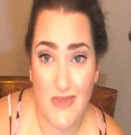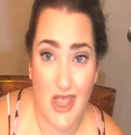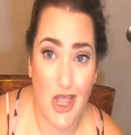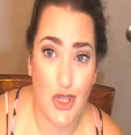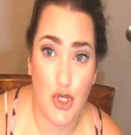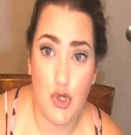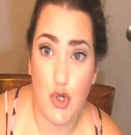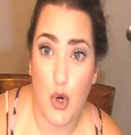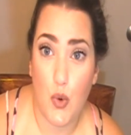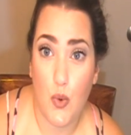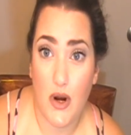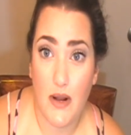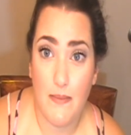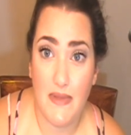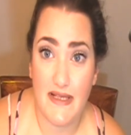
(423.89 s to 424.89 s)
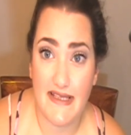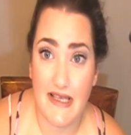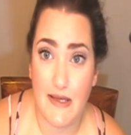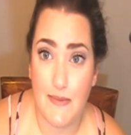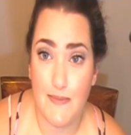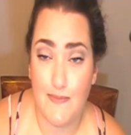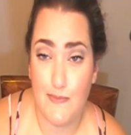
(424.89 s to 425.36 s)
And you don't want to miss
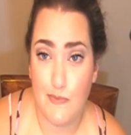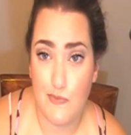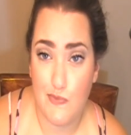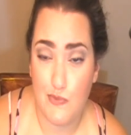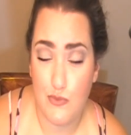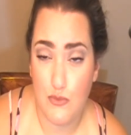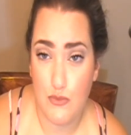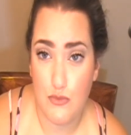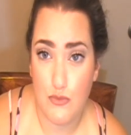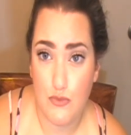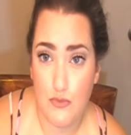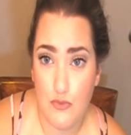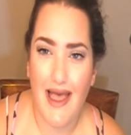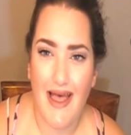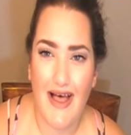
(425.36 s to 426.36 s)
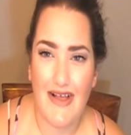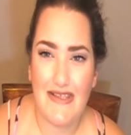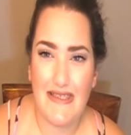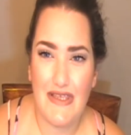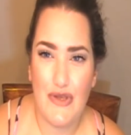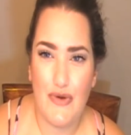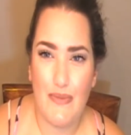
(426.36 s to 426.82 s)
it. I'll
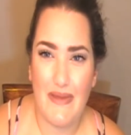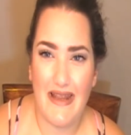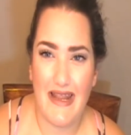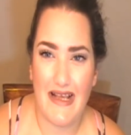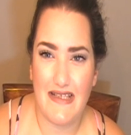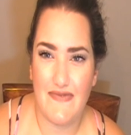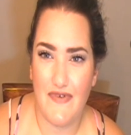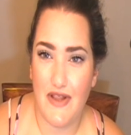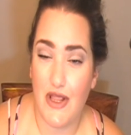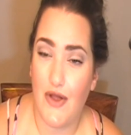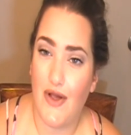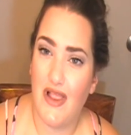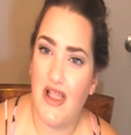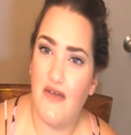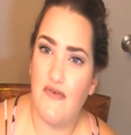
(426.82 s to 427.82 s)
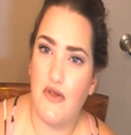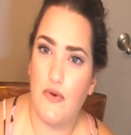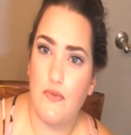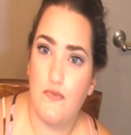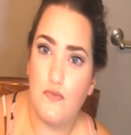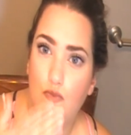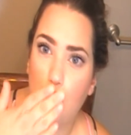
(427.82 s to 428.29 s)
see you in my next video. I love you.
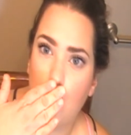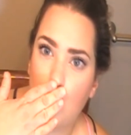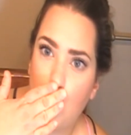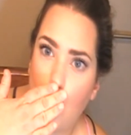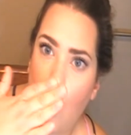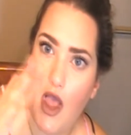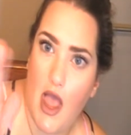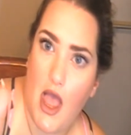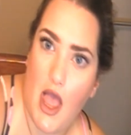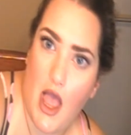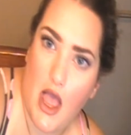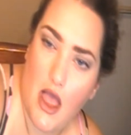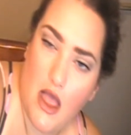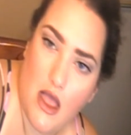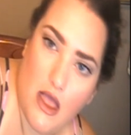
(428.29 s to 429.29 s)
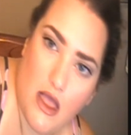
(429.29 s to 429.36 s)
Mwah.